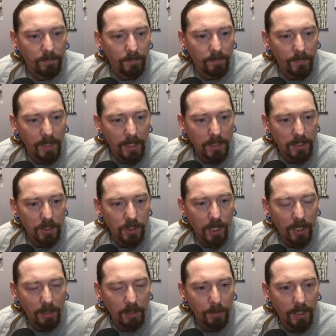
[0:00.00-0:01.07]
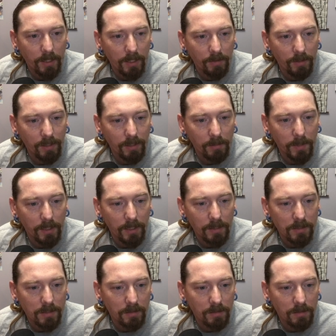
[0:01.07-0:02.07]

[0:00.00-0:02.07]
That's a check, but I don't think it matters.